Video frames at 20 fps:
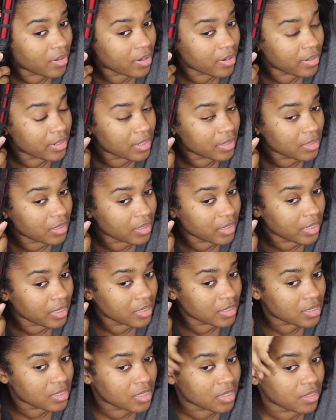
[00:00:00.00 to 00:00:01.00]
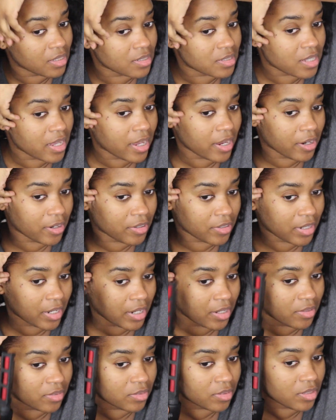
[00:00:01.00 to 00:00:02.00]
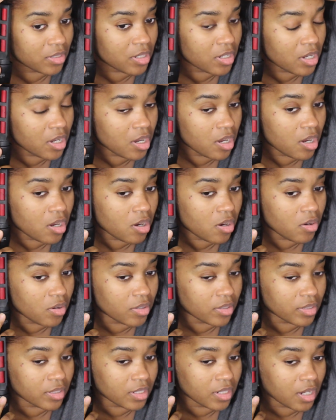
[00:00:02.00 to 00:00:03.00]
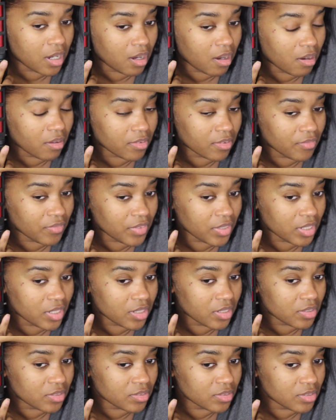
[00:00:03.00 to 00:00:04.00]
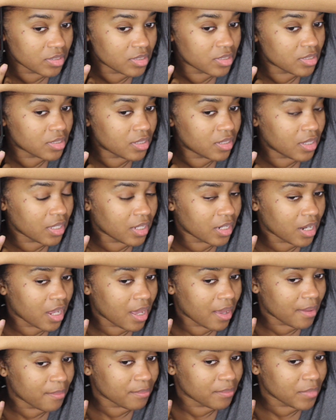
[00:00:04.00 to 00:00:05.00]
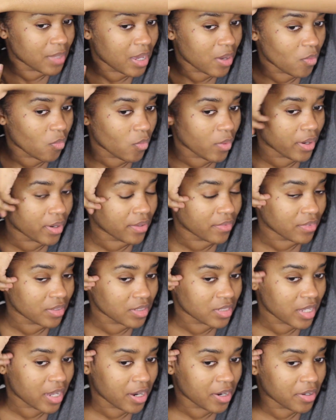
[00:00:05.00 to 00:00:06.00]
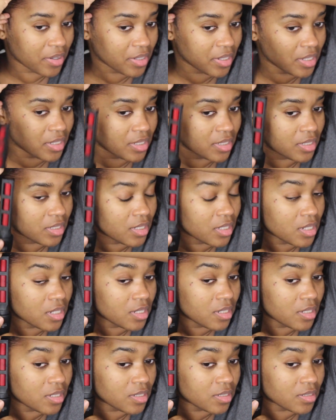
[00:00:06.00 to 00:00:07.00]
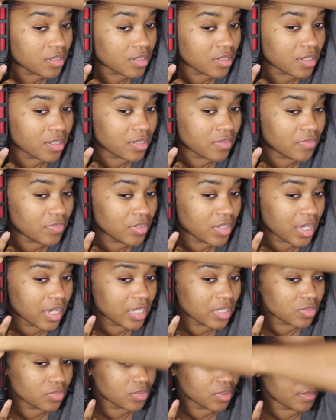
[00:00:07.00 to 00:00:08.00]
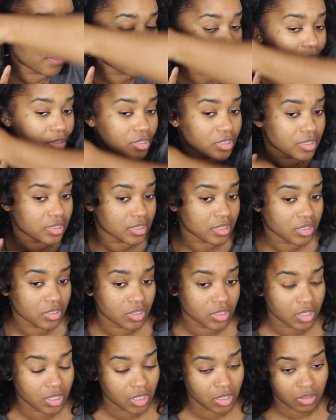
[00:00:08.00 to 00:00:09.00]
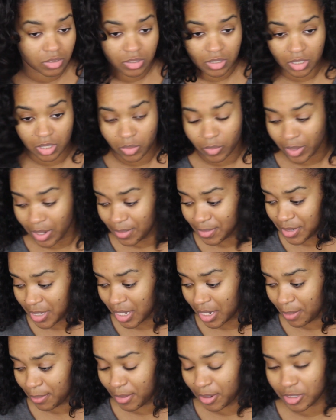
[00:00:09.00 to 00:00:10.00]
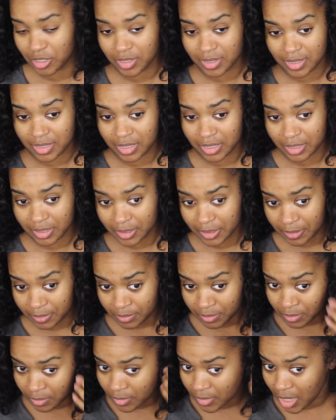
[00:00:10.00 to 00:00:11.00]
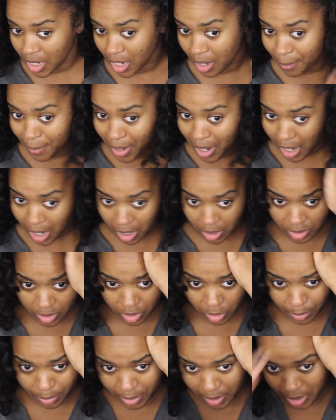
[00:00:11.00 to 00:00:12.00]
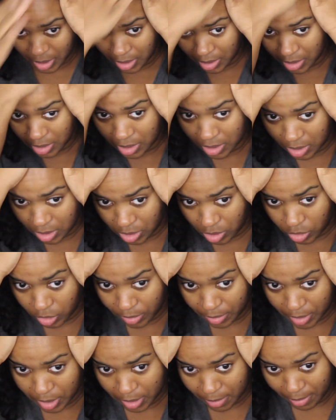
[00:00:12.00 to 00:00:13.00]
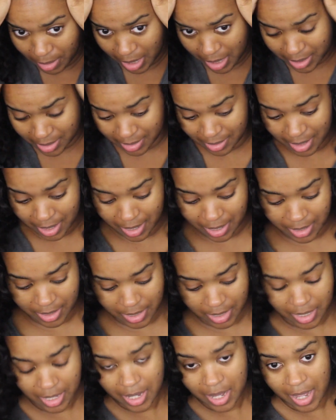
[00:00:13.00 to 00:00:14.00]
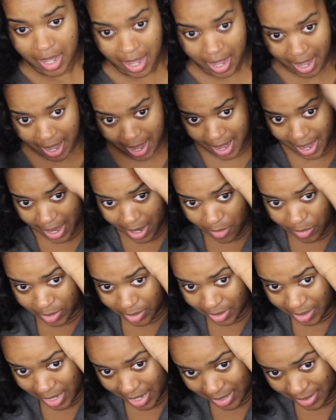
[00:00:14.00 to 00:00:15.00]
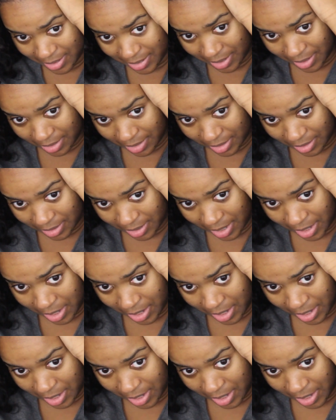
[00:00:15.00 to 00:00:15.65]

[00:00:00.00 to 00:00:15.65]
already linked this hair down on all the videos that I'm wearing this hair in, so that if you guys want to purchase it, you can go to their website and purchase it. I also put in the description box that I was not sent this